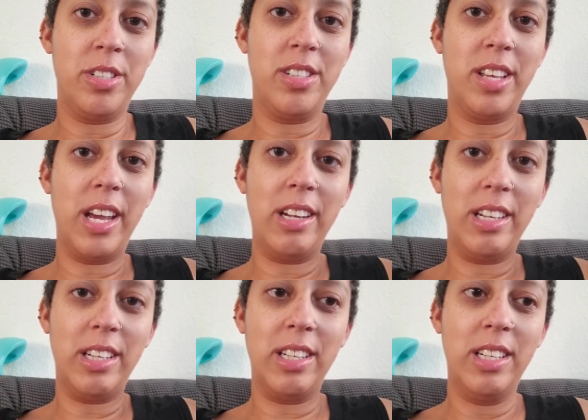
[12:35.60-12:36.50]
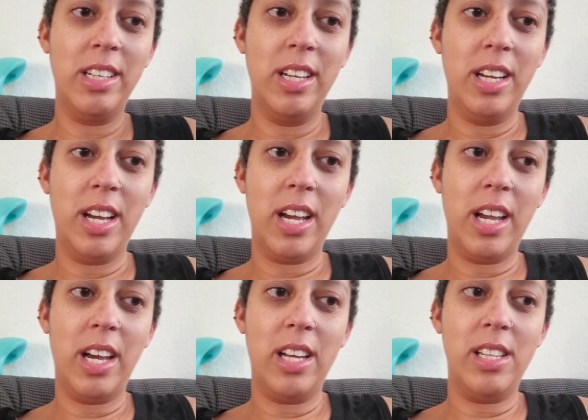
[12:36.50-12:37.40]
was skating,
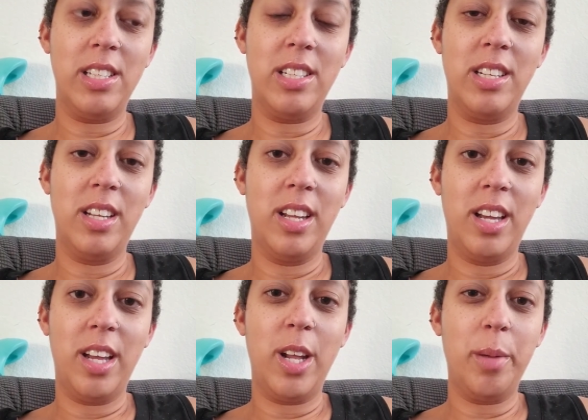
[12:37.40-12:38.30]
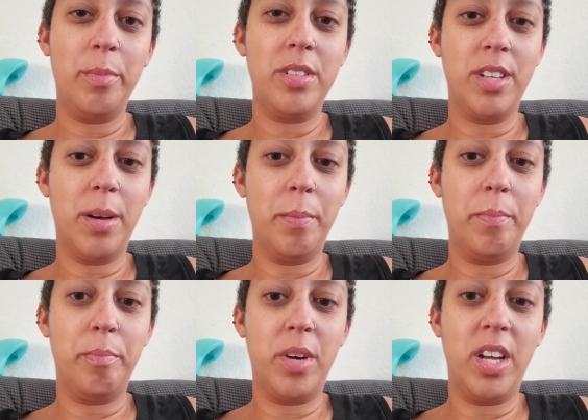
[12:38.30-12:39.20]
and it helped
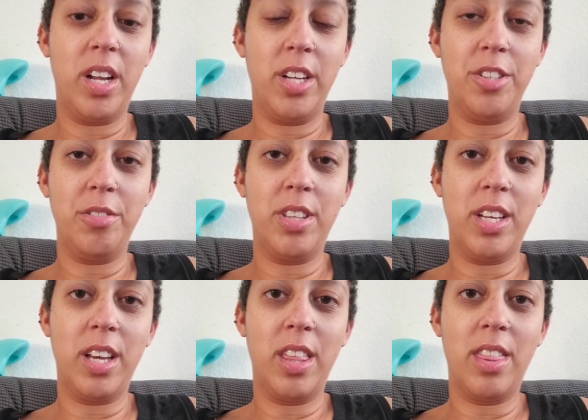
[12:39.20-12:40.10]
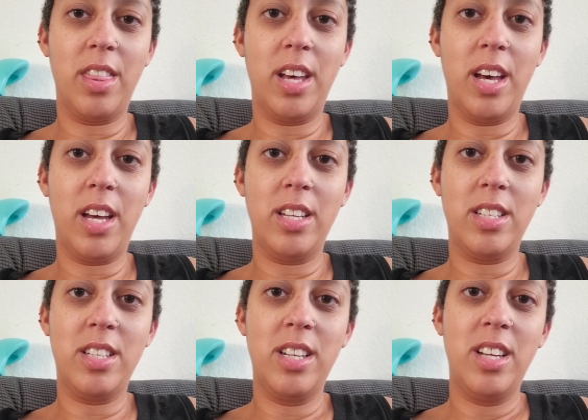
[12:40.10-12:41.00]
some, but I do think
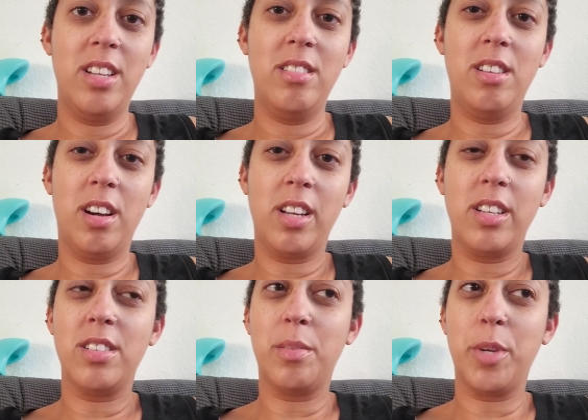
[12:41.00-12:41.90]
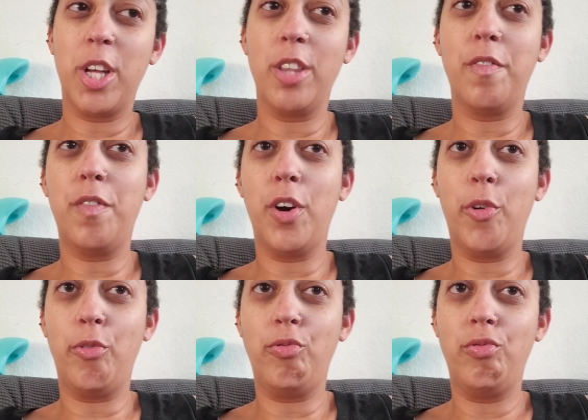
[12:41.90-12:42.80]
that talking to somebody on the
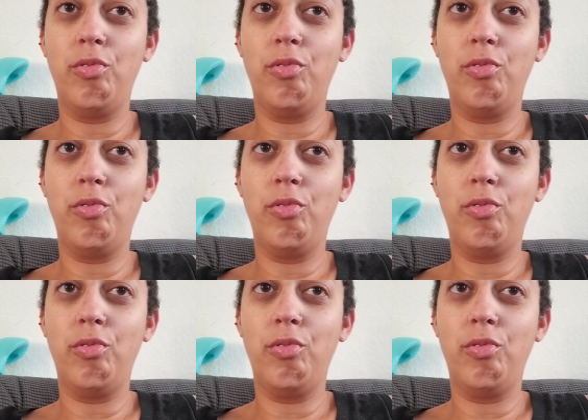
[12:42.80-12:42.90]
phone